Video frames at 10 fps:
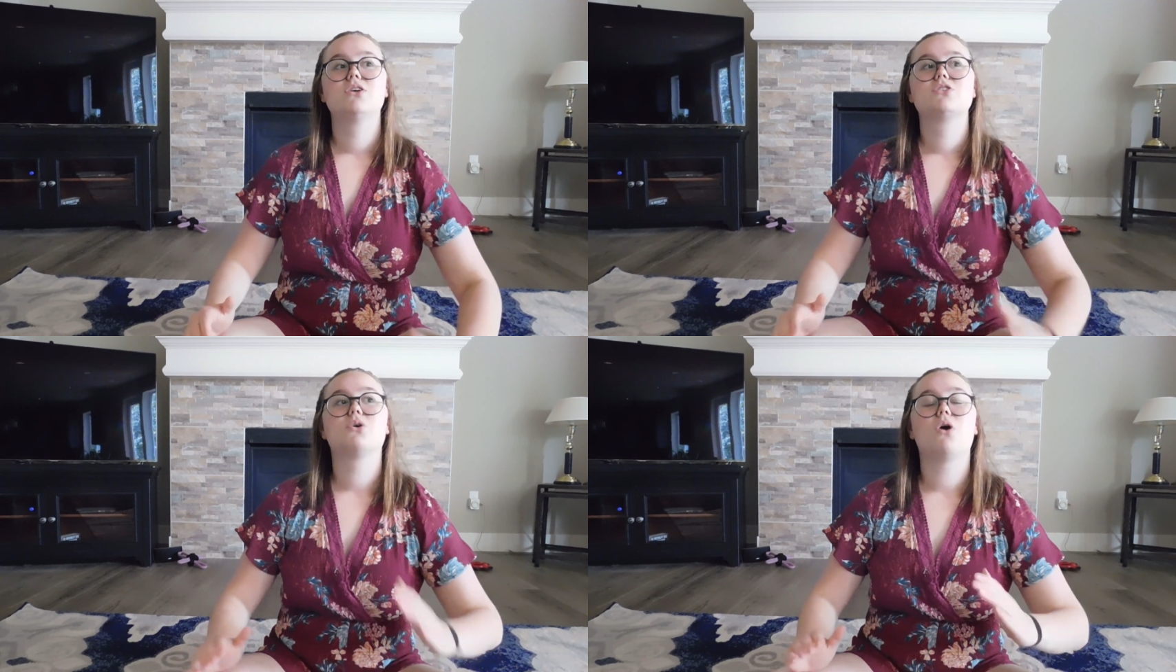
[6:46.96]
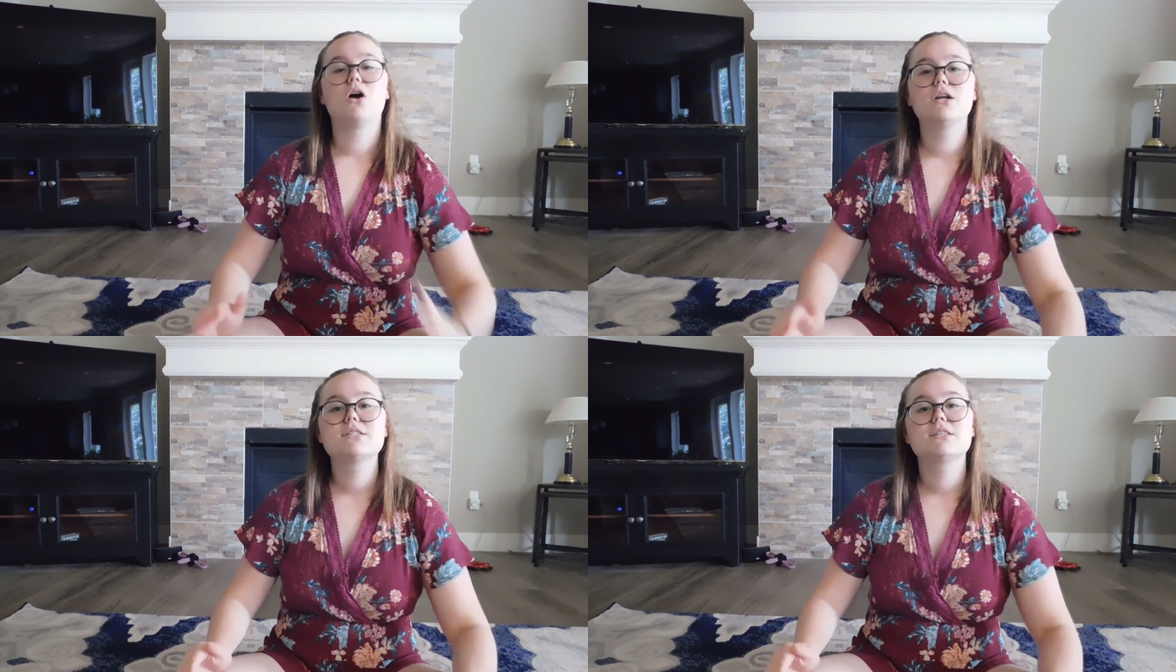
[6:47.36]
So
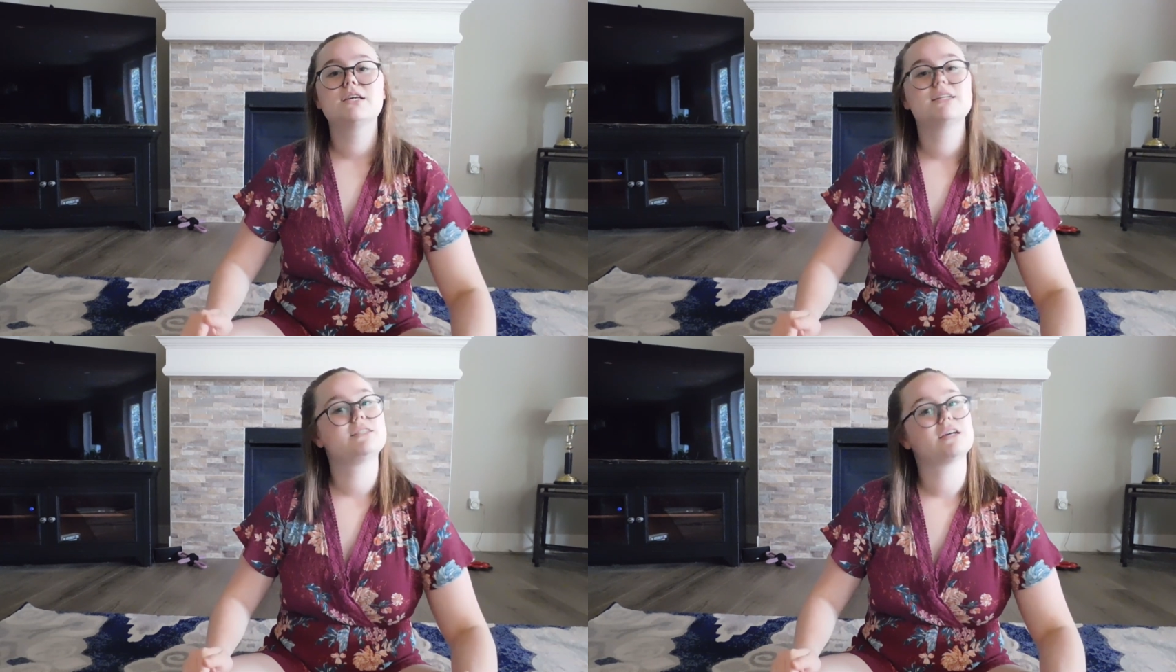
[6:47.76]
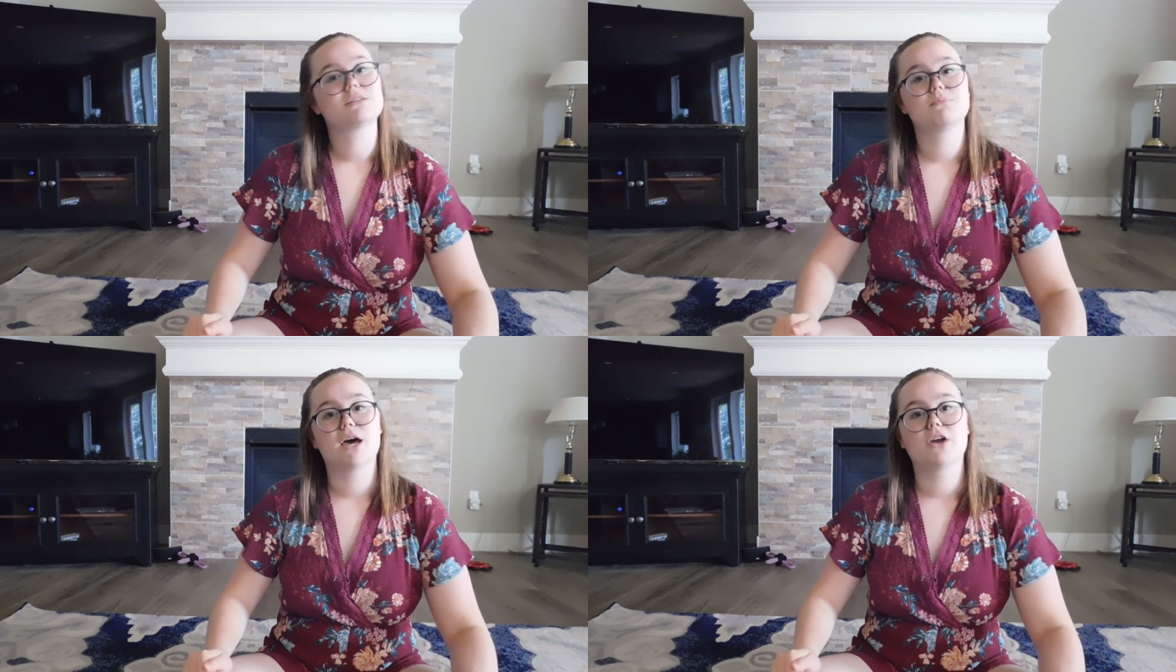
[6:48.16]
honestly, it
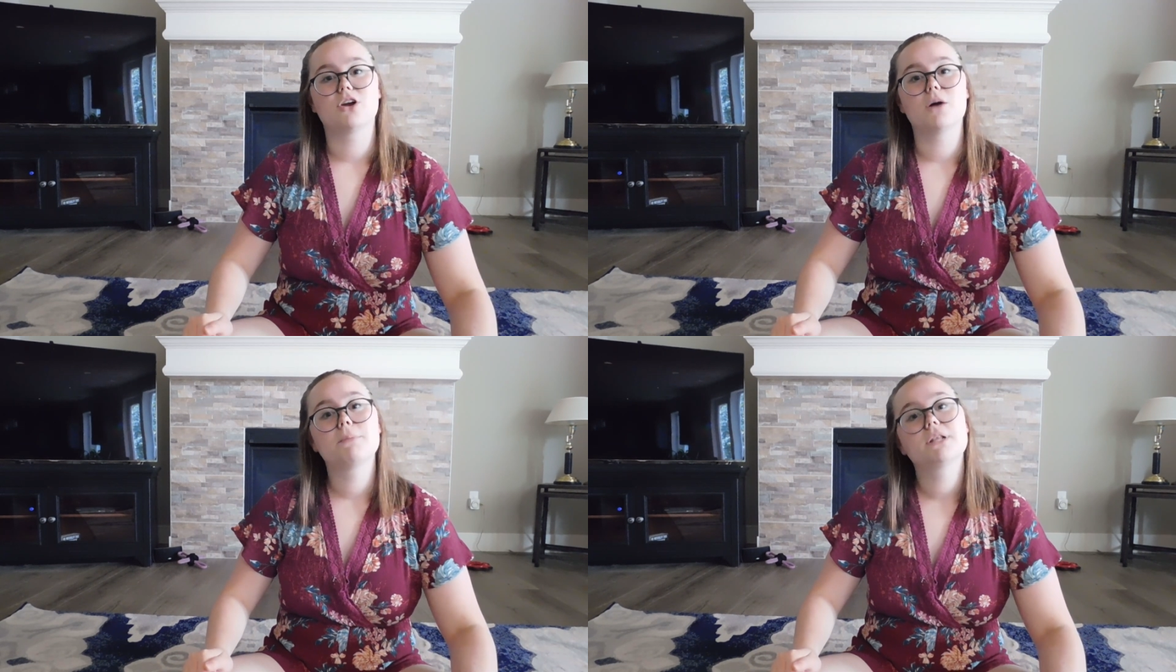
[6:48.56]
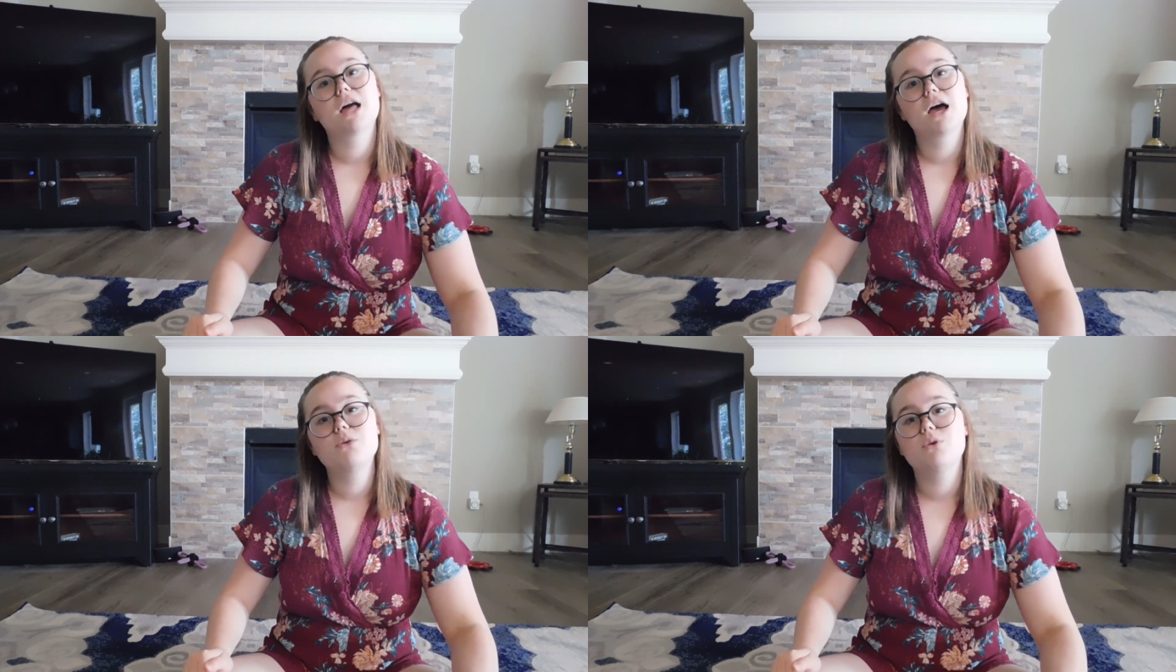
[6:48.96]
doesn't matter.
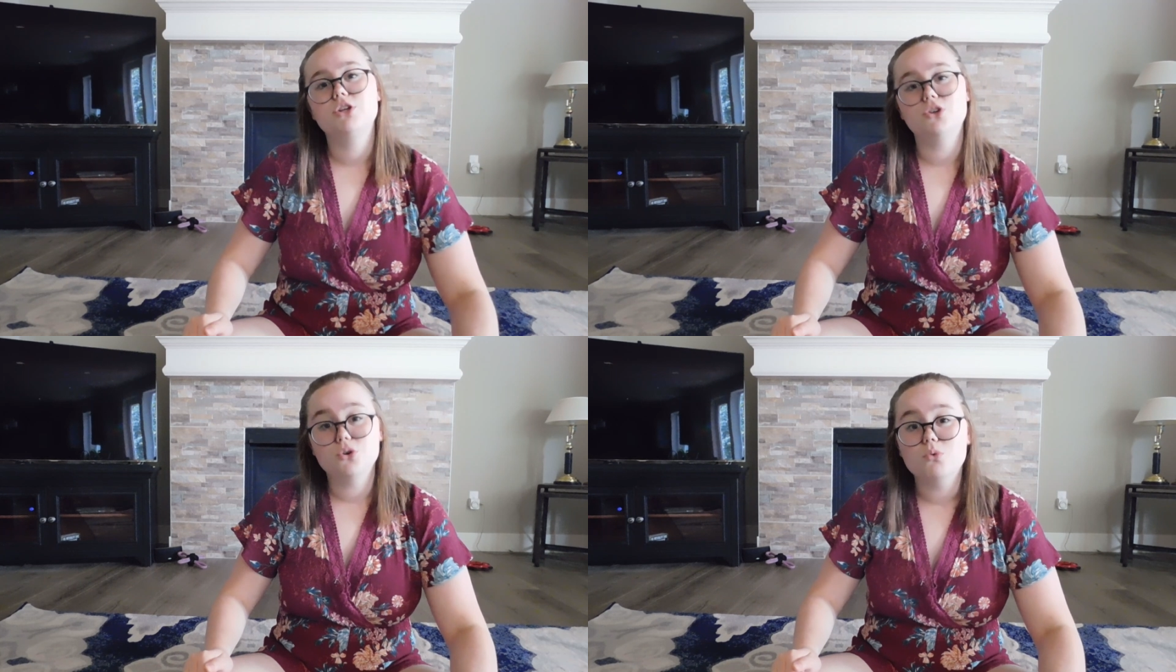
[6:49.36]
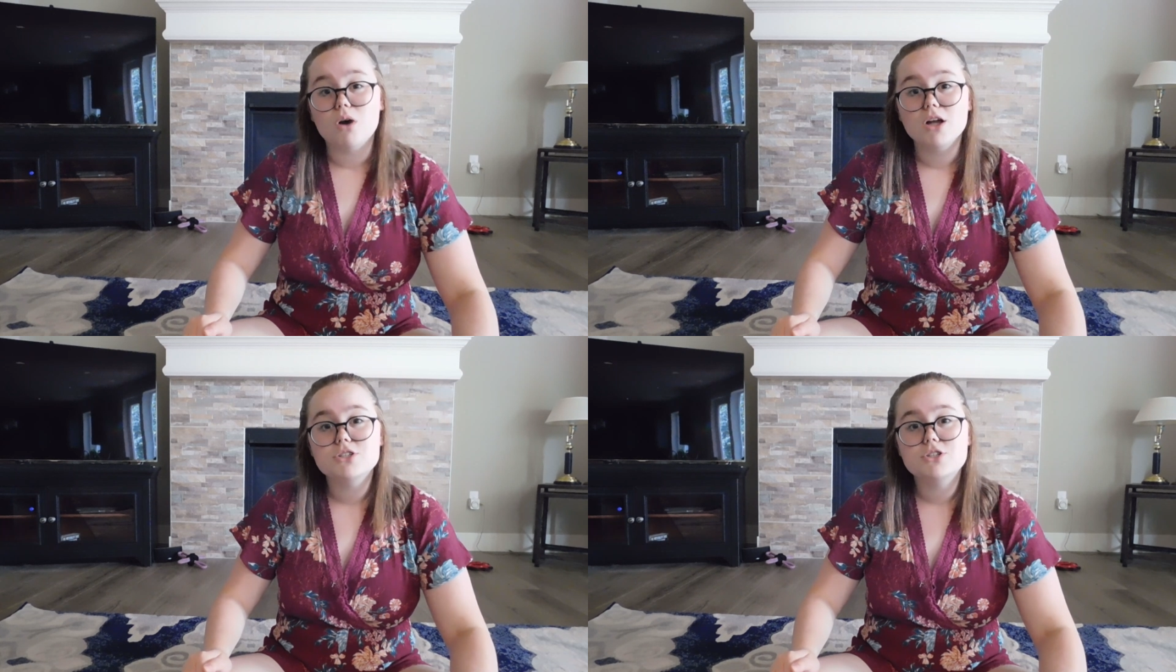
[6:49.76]
Apply when you
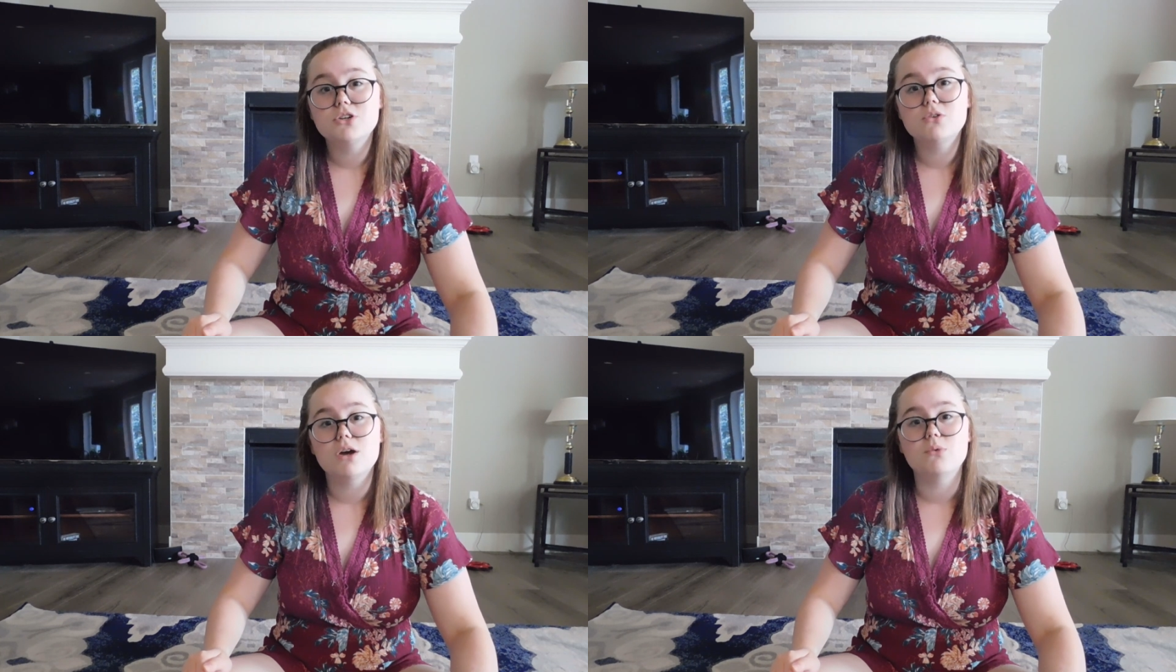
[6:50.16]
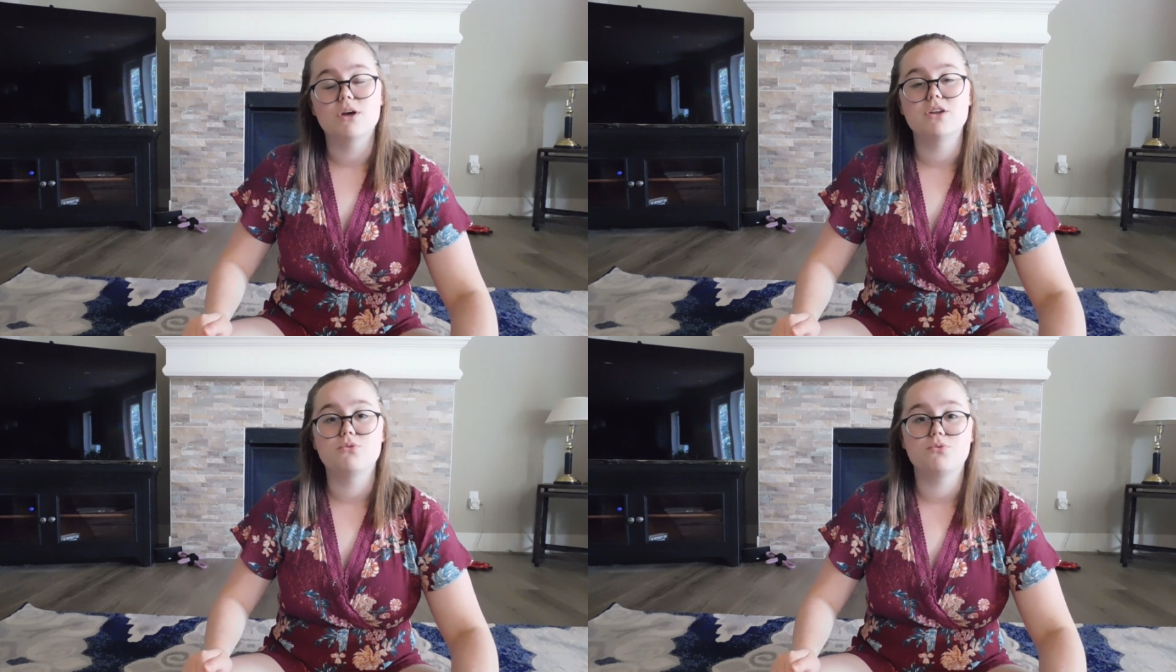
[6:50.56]
want to and
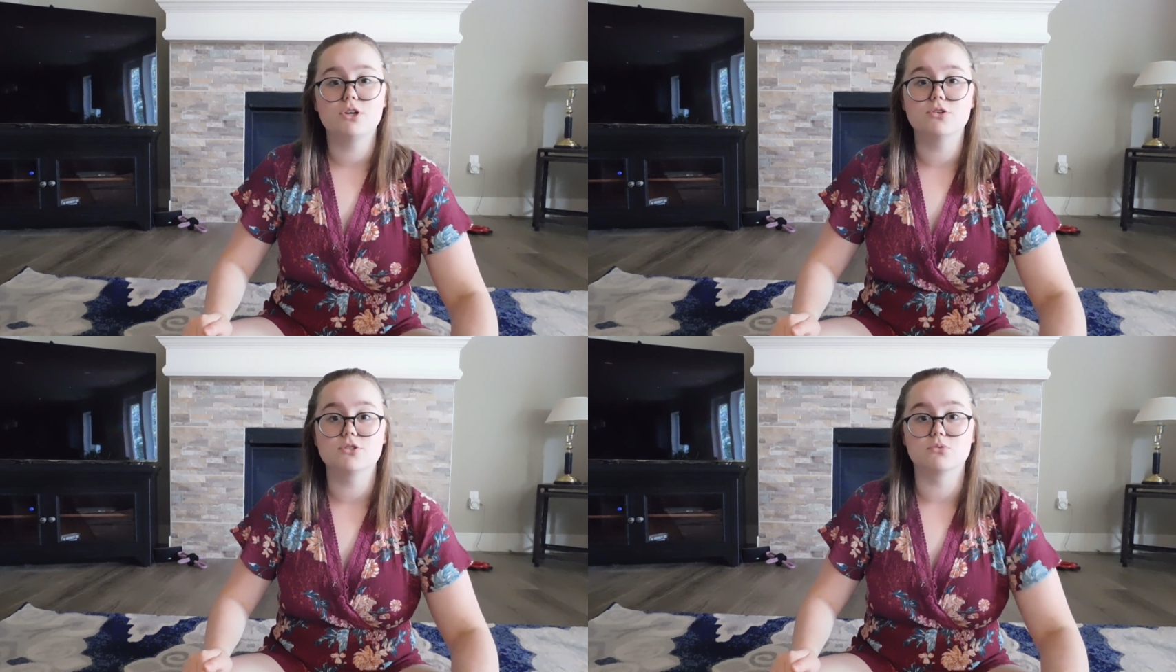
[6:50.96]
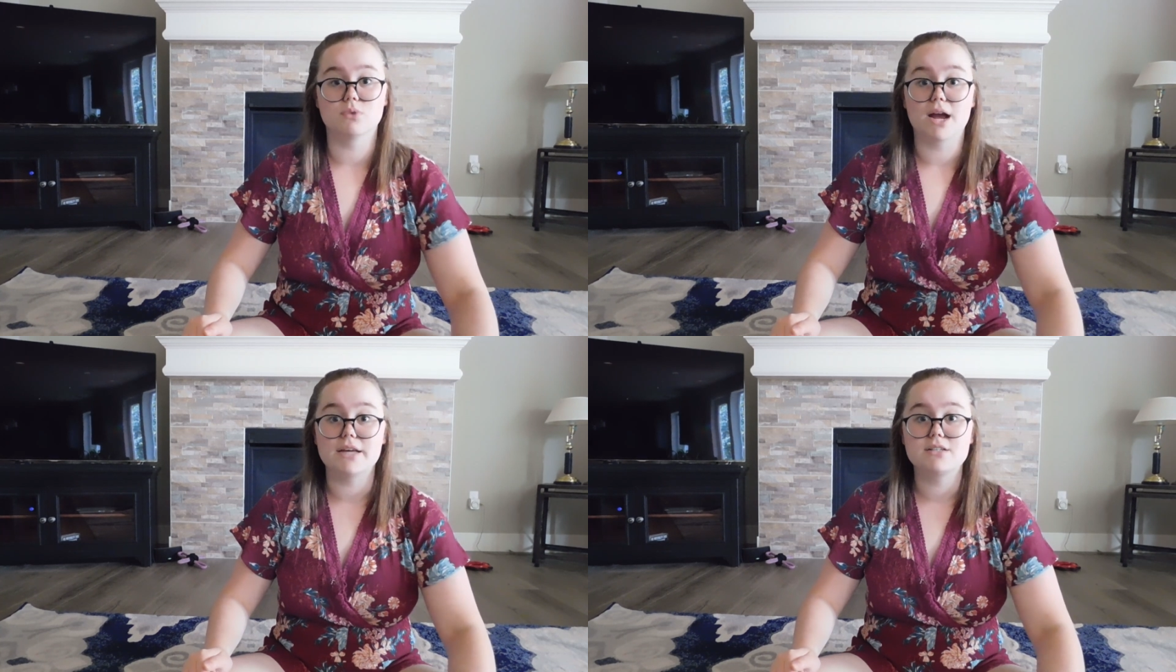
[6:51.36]
when it feels
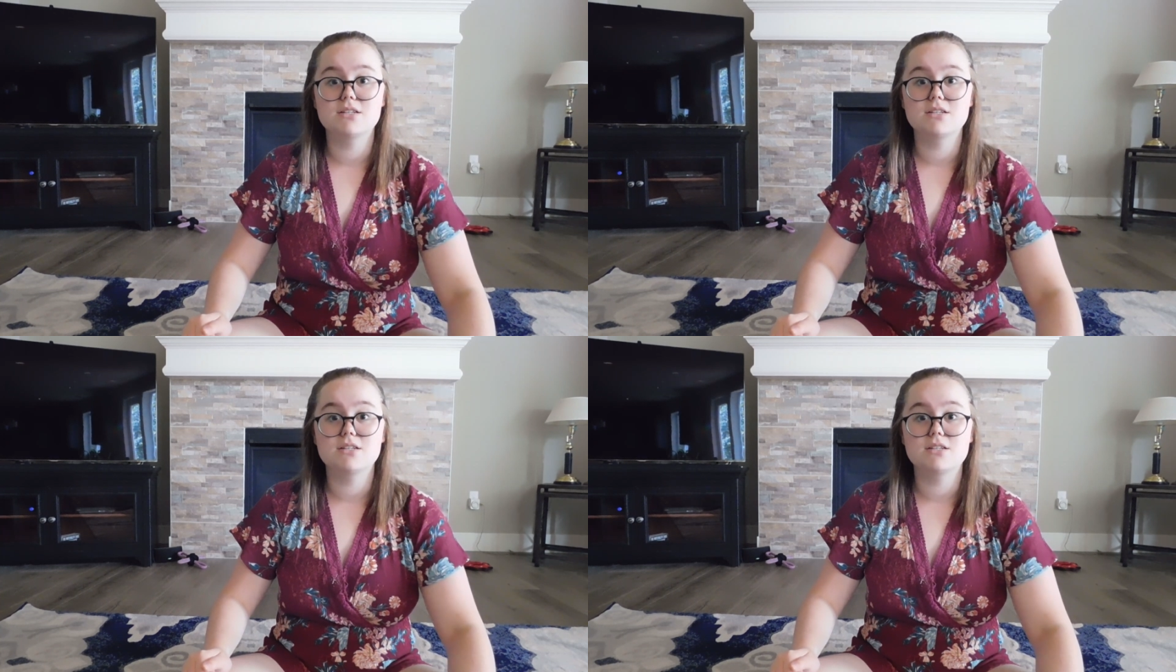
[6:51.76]
right.